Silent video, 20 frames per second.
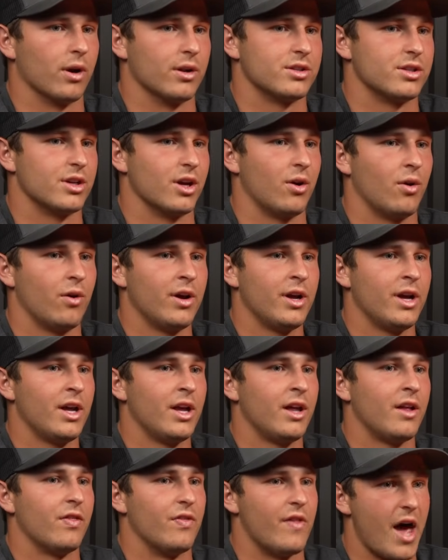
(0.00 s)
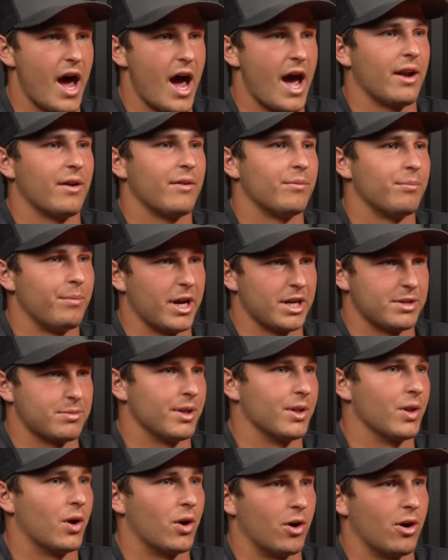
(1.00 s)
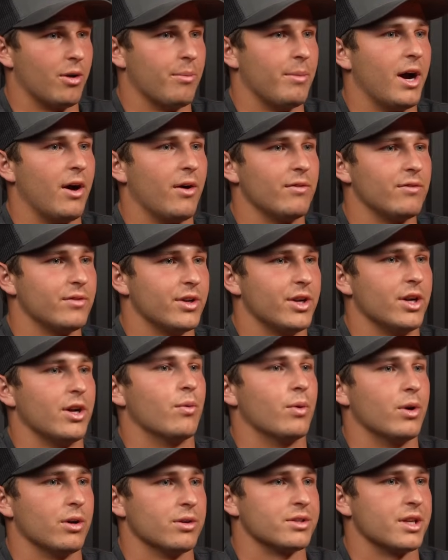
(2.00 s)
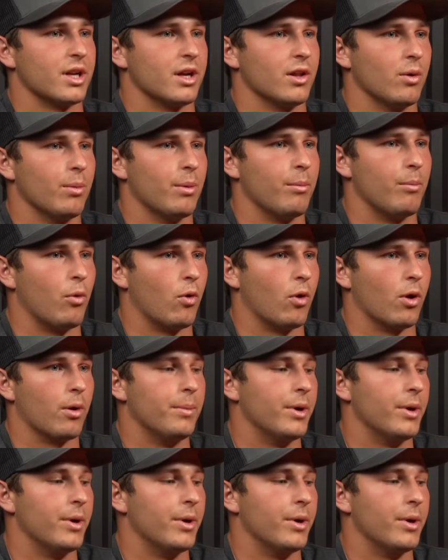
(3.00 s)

And so that makes me learn about real estate a little bit more,